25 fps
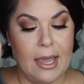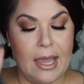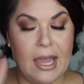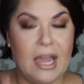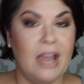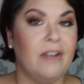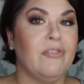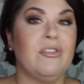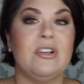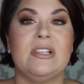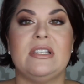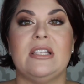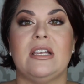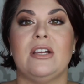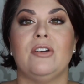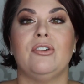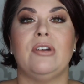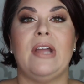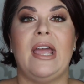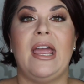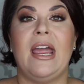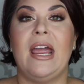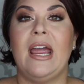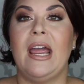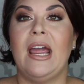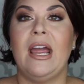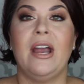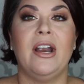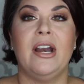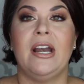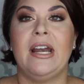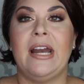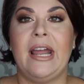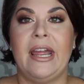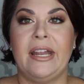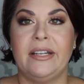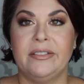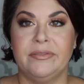every single day,
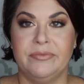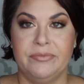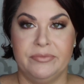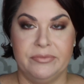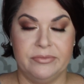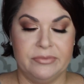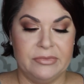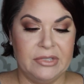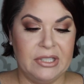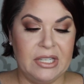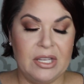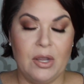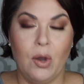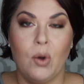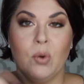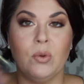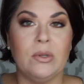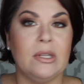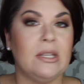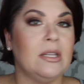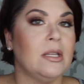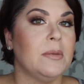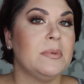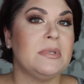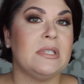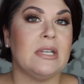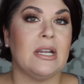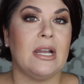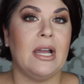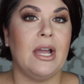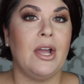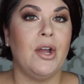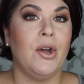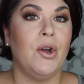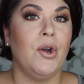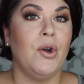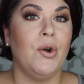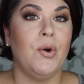every day. The only lipstick
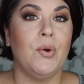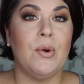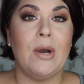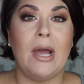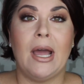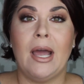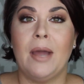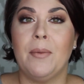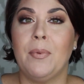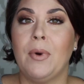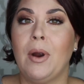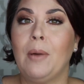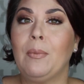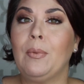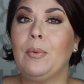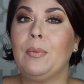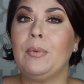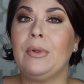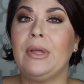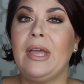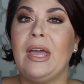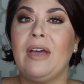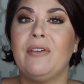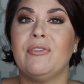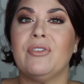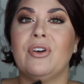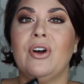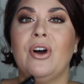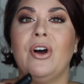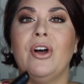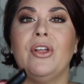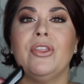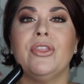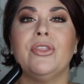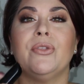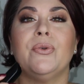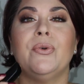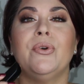I owned. I probably have
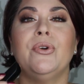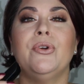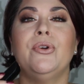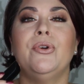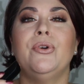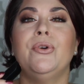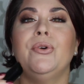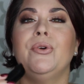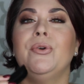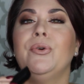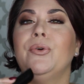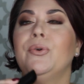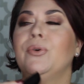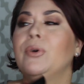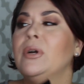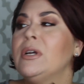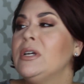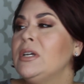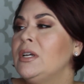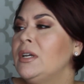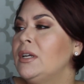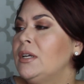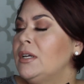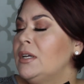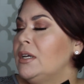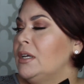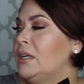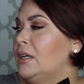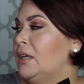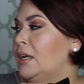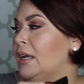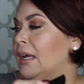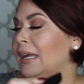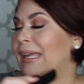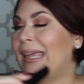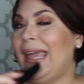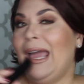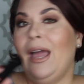gone through
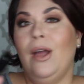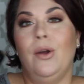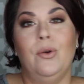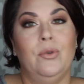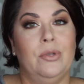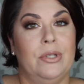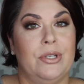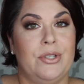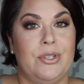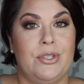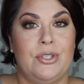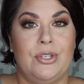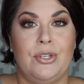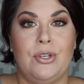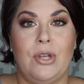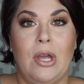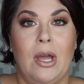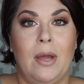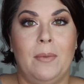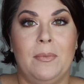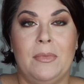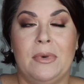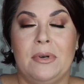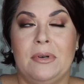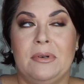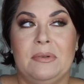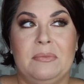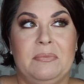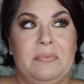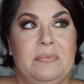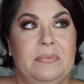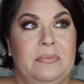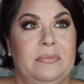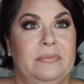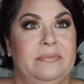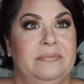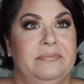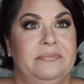countless, I'm
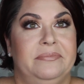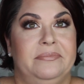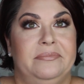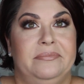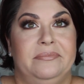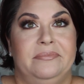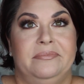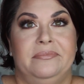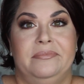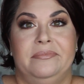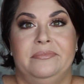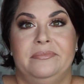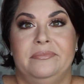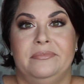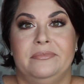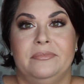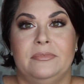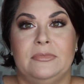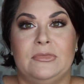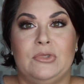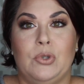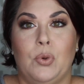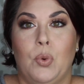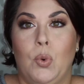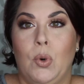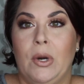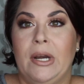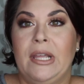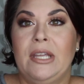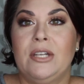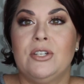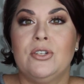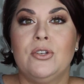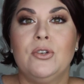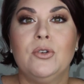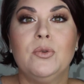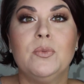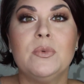20
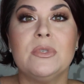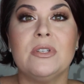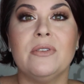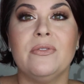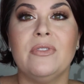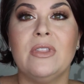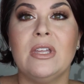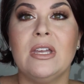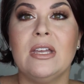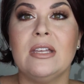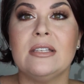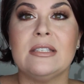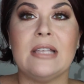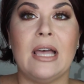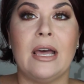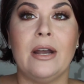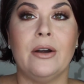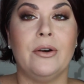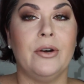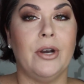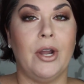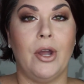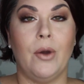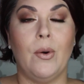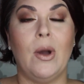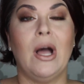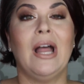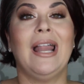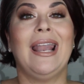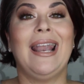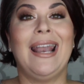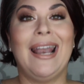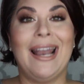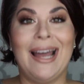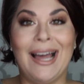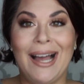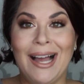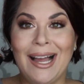tubes of this. I don't know, a
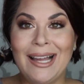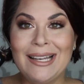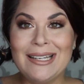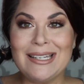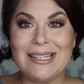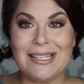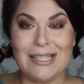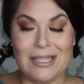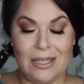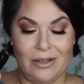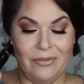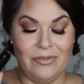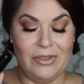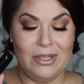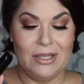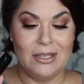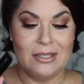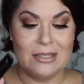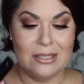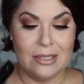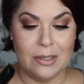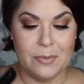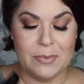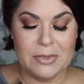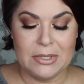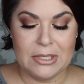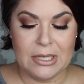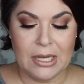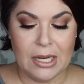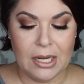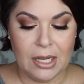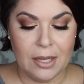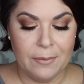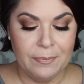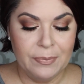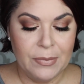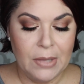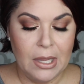lot of this
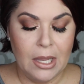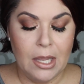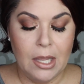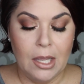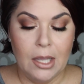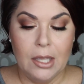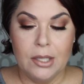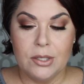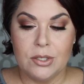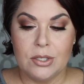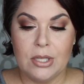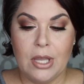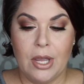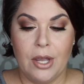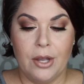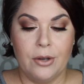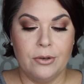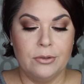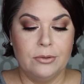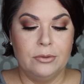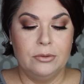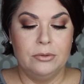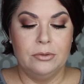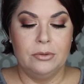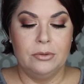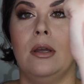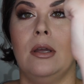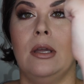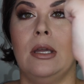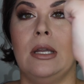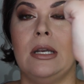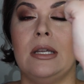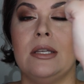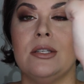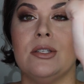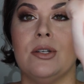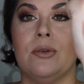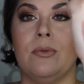lipstick. So
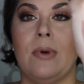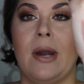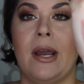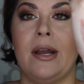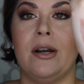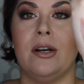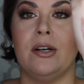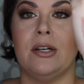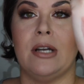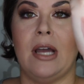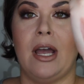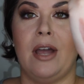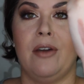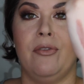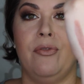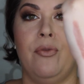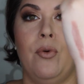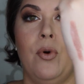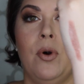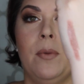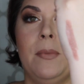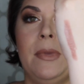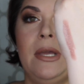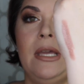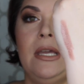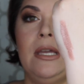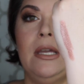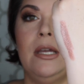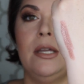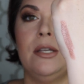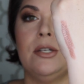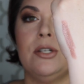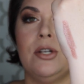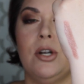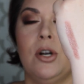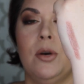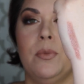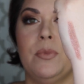it is a ride or die for me
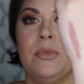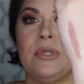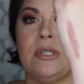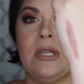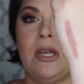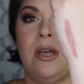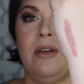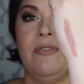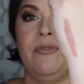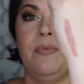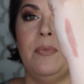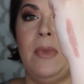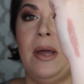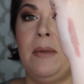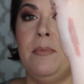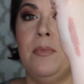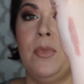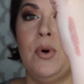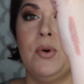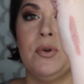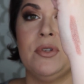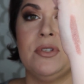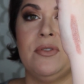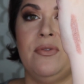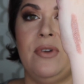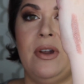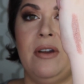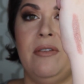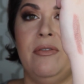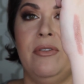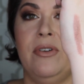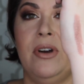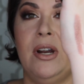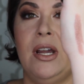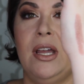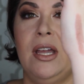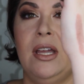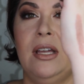in terms of my most
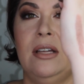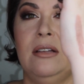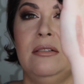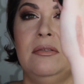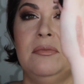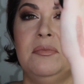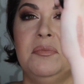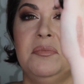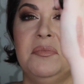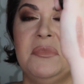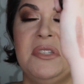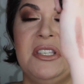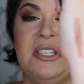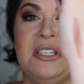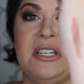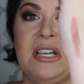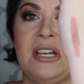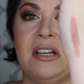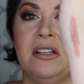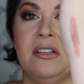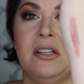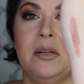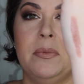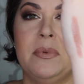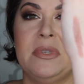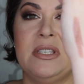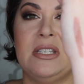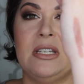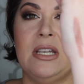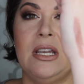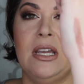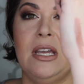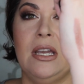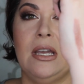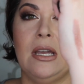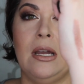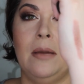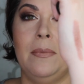favorite stick
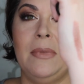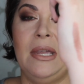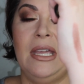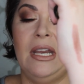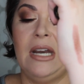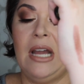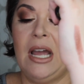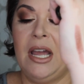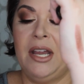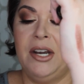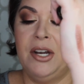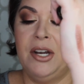lipstick. I mean, I